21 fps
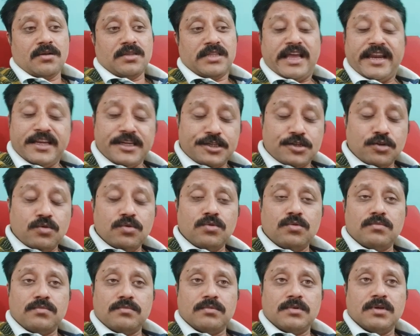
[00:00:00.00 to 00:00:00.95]
They need
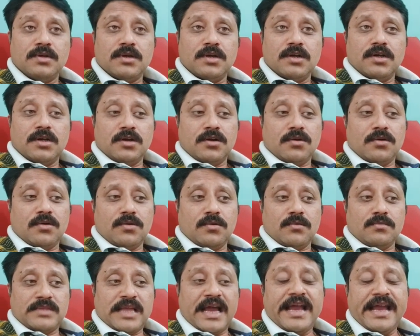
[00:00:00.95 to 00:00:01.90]
to,
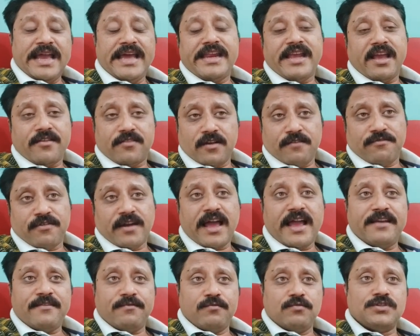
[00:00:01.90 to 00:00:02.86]
the areas of
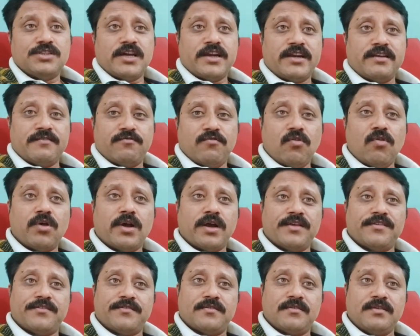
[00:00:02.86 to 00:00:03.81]
life which are in
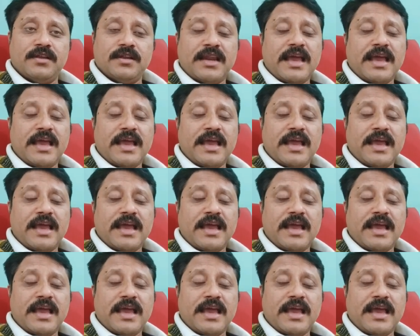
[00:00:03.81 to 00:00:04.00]
focus,